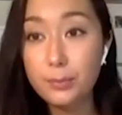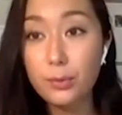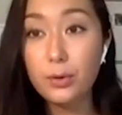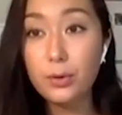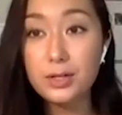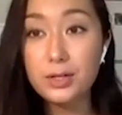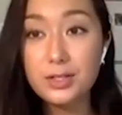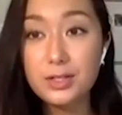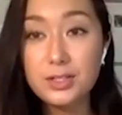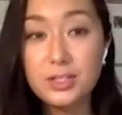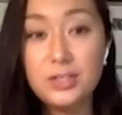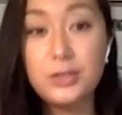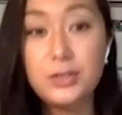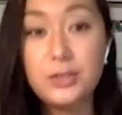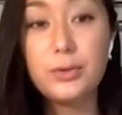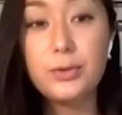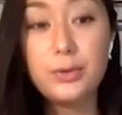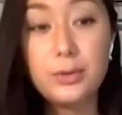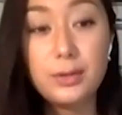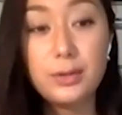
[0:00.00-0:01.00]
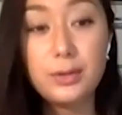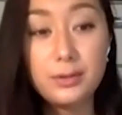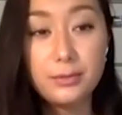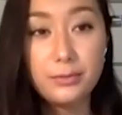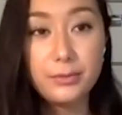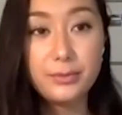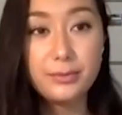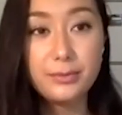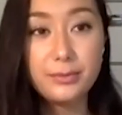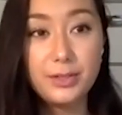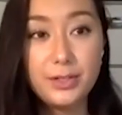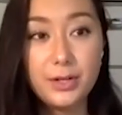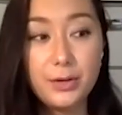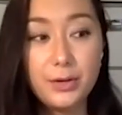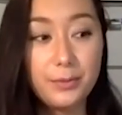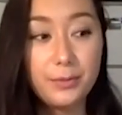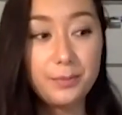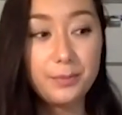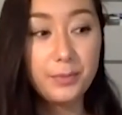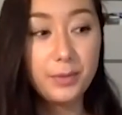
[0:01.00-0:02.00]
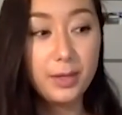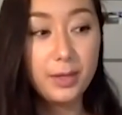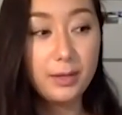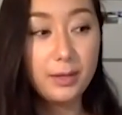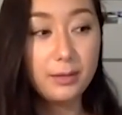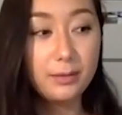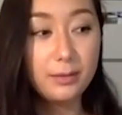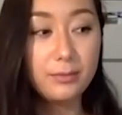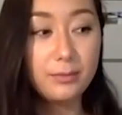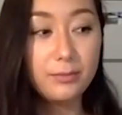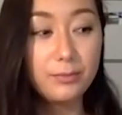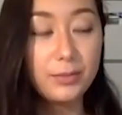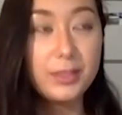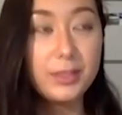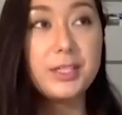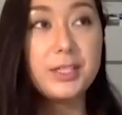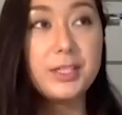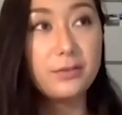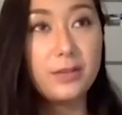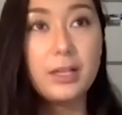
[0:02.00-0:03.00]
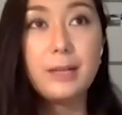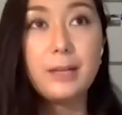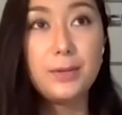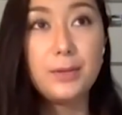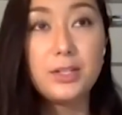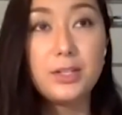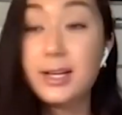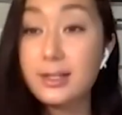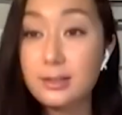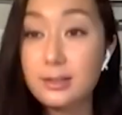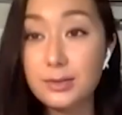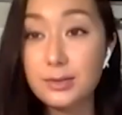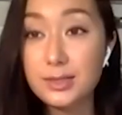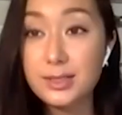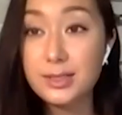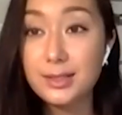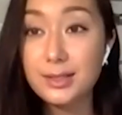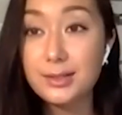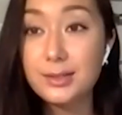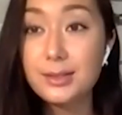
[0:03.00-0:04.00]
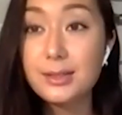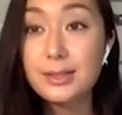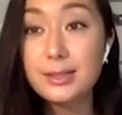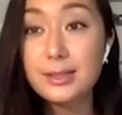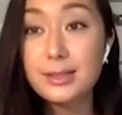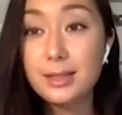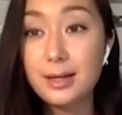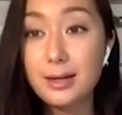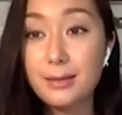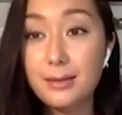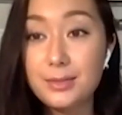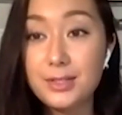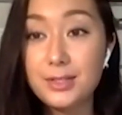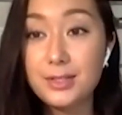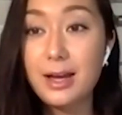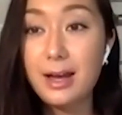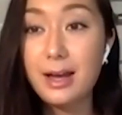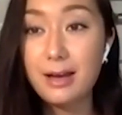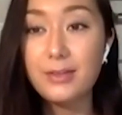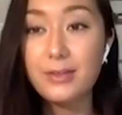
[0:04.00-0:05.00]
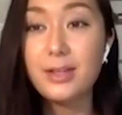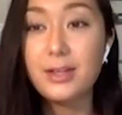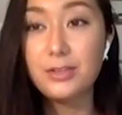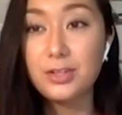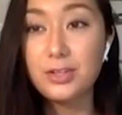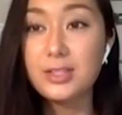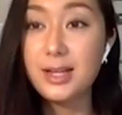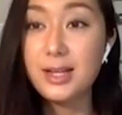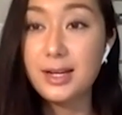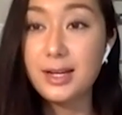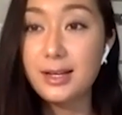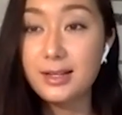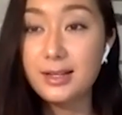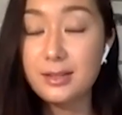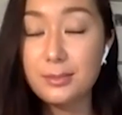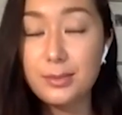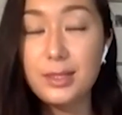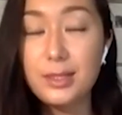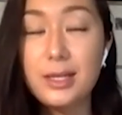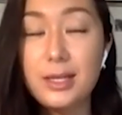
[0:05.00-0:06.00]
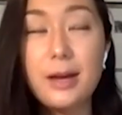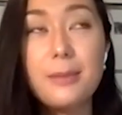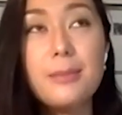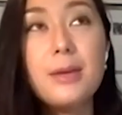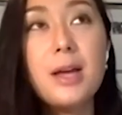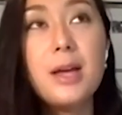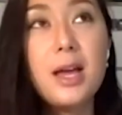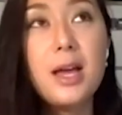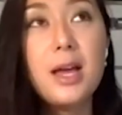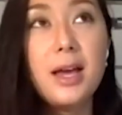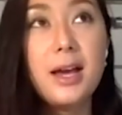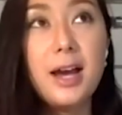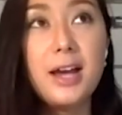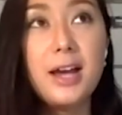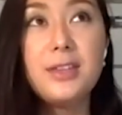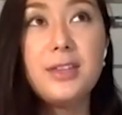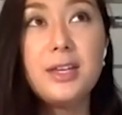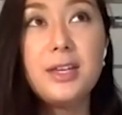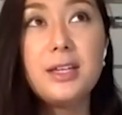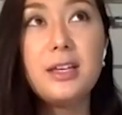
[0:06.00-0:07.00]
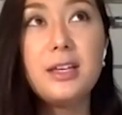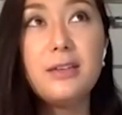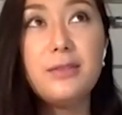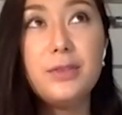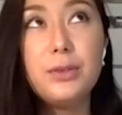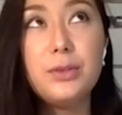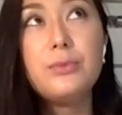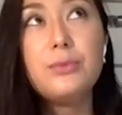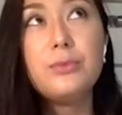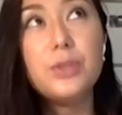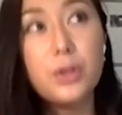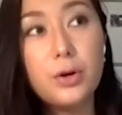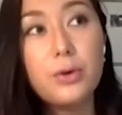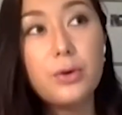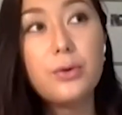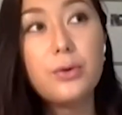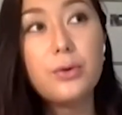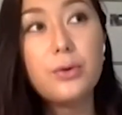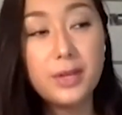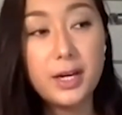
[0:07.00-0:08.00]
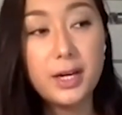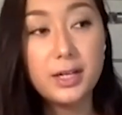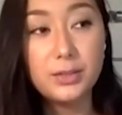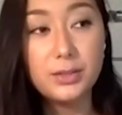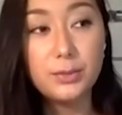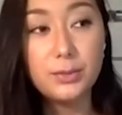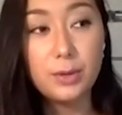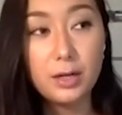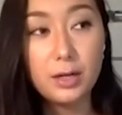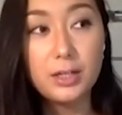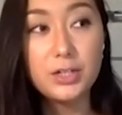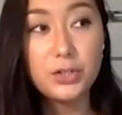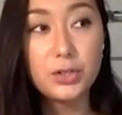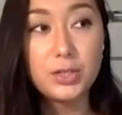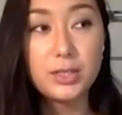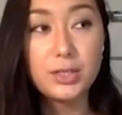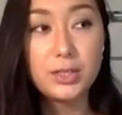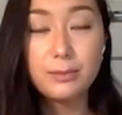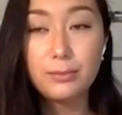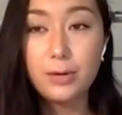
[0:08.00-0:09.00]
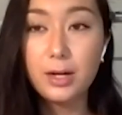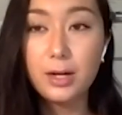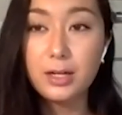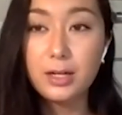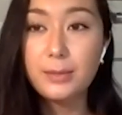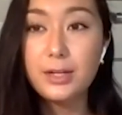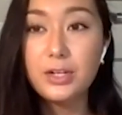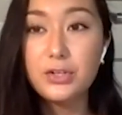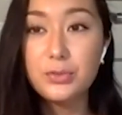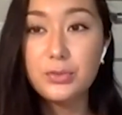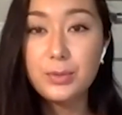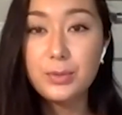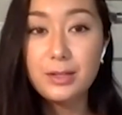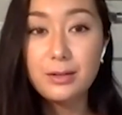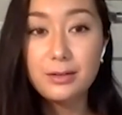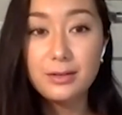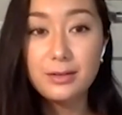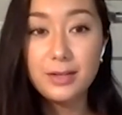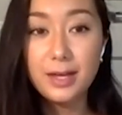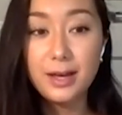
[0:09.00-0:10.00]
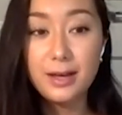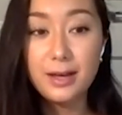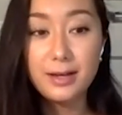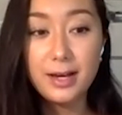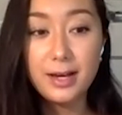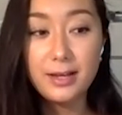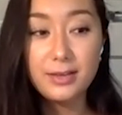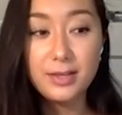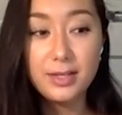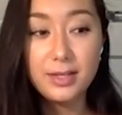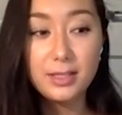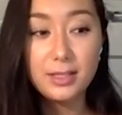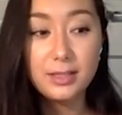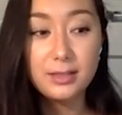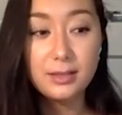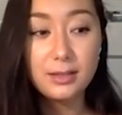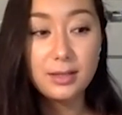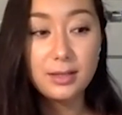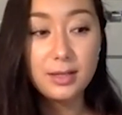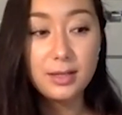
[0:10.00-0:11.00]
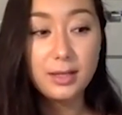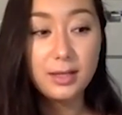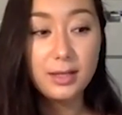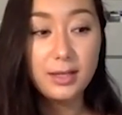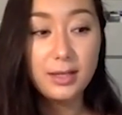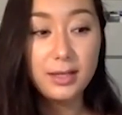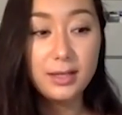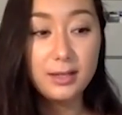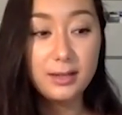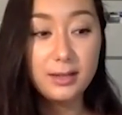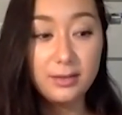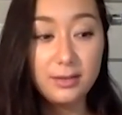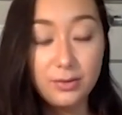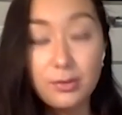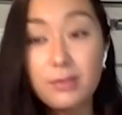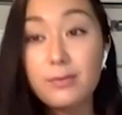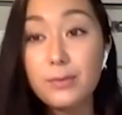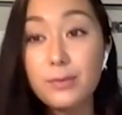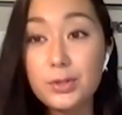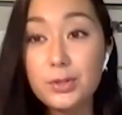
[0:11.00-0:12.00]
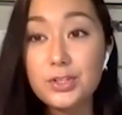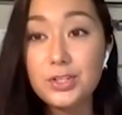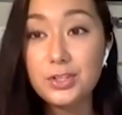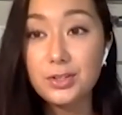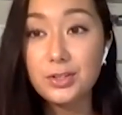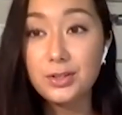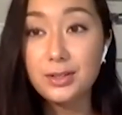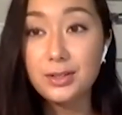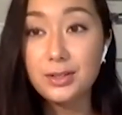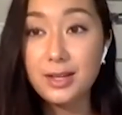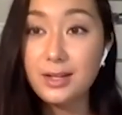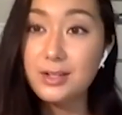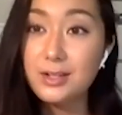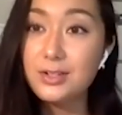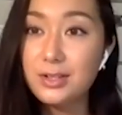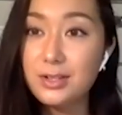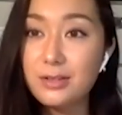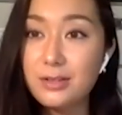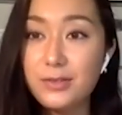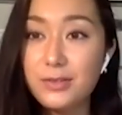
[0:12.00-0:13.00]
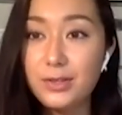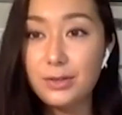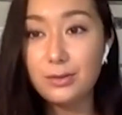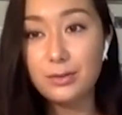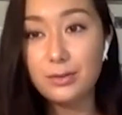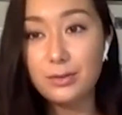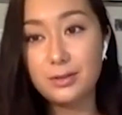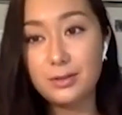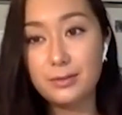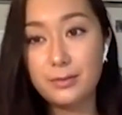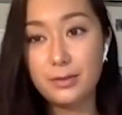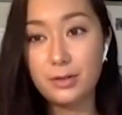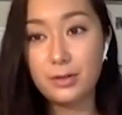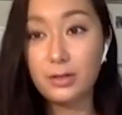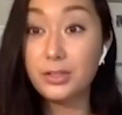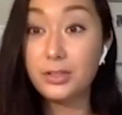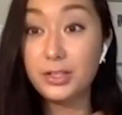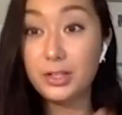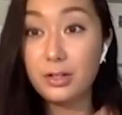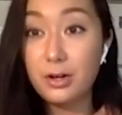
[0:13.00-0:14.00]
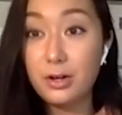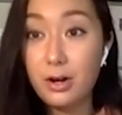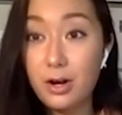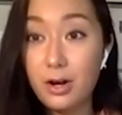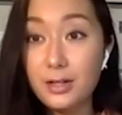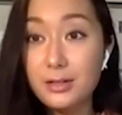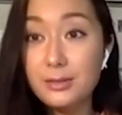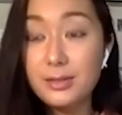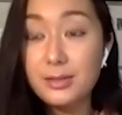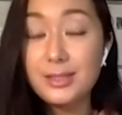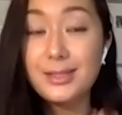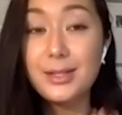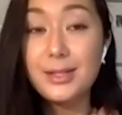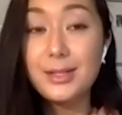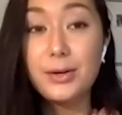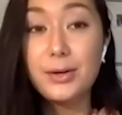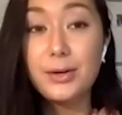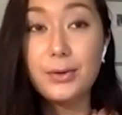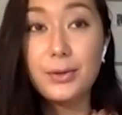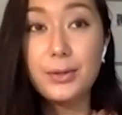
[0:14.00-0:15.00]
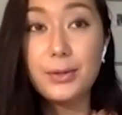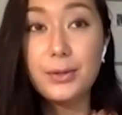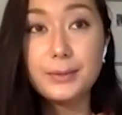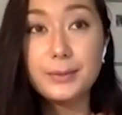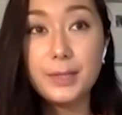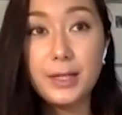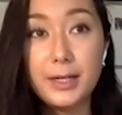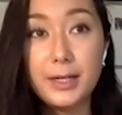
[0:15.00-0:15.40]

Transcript: important to, you know, really develop your technical skills, to have that understanding as a PM, I think if you know that you are interested in product management, then I think it is useful to get into the field earlier on. So